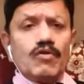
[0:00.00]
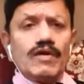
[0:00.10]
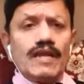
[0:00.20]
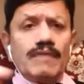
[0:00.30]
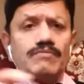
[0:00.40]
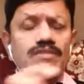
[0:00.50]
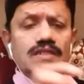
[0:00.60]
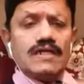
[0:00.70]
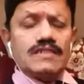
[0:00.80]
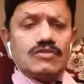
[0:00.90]
programs,
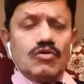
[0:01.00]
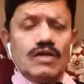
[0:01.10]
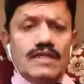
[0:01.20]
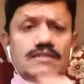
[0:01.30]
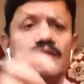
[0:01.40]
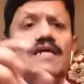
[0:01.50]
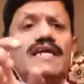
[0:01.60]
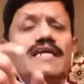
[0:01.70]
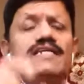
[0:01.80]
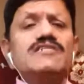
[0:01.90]
that is known as
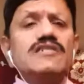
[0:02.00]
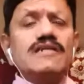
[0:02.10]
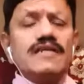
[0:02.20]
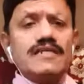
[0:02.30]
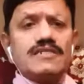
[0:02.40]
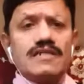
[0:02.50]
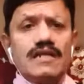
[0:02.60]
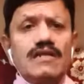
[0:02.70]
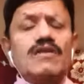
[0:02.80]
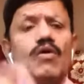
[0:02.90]

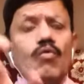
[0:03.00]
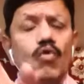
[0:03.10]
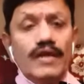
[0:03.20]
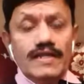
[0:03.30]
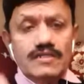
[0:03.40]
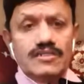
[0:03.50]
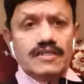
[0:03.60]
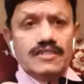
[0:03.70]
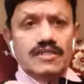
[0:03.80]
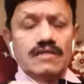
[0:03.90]
international
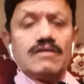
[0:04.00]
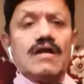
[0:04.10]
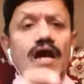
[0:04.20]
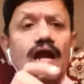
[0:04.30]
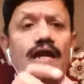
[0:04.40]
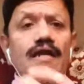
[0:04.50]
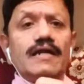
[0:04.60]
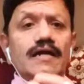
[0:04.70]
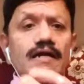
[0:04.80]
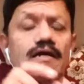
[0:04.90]
orientation,
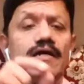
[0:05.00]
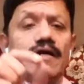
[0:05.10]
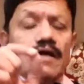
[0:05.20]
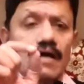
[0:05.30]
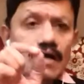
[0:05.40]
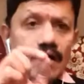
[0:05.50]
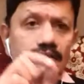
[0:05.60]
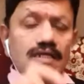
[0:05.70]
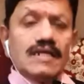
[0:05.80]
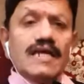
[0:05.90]
and
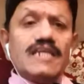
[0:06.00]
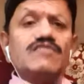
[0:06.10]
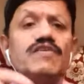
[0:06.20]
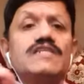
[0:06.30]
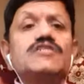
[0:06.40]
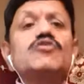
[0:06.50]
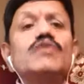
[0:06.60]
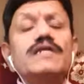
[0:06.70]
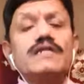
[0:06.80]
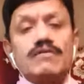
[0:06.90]
the transfer
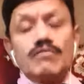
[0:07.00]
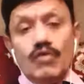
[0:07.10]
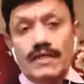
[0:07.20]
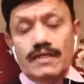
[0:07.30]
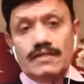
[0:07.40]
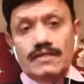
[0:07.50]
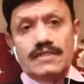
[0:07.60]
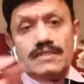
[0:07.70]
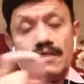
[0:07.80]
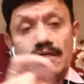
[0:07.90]
student
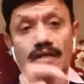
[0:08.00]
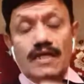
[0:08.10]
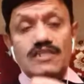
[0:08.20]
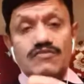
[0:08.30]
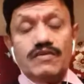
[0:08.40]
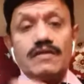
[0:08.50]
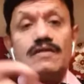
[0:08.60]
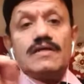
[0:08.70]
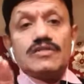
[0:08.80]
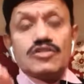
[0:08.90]
orientation, transfer
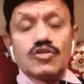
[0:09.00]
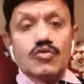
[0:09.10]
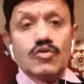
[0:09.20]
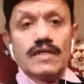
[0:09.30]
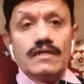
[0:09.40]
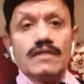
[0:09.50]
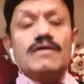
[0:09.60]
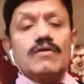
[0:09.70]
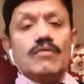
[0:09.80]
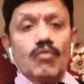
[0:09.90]
student
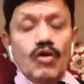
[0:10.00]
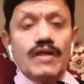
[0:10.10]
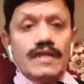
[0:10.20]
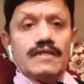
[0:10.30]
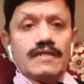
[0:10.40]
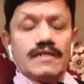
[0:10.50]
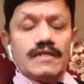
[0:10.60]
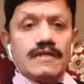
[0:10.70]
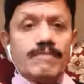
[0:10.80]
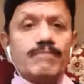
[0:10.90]

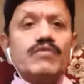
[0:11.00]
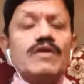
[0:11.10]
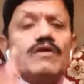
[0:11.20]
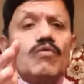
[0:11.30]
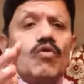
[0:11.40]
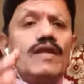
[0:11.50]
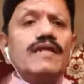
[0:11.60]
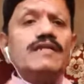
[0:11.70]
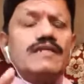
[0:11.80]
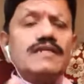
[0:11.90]
orientation.
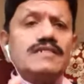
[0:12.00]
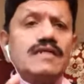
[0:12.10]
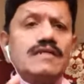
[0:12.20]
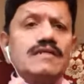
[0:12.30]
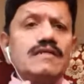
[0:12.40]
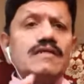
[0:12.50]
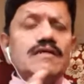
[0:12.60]
Orientation